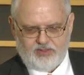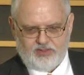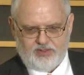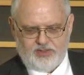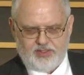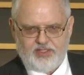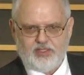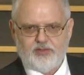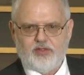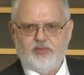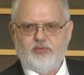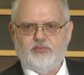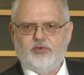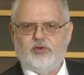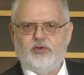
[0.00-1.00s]
It's not
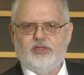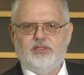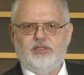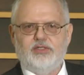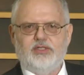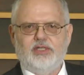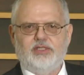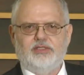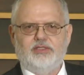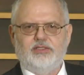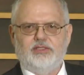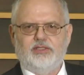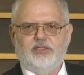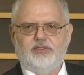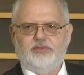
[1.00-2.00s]
so important that
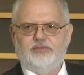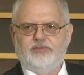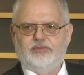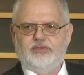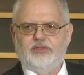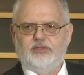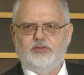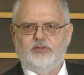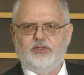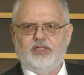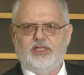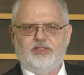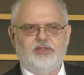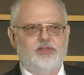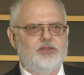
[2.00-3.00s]
to look
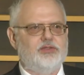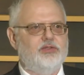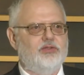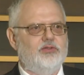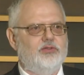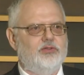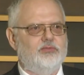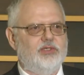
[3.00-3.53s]
at this tool,